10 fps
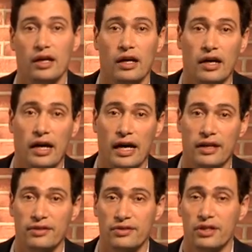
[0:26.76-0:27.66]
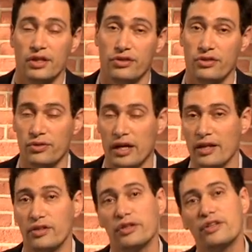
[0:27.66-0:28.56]
uh, and to do
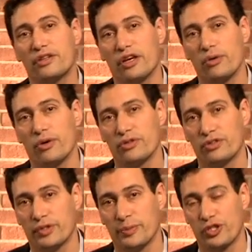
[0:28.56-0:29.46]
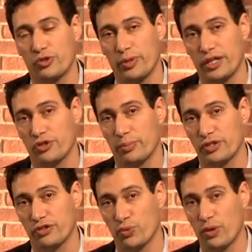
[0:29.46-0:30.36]
that, you need to go onto a special page on the
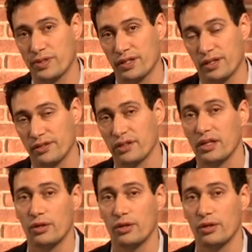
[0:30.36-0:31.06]
Pinterest website,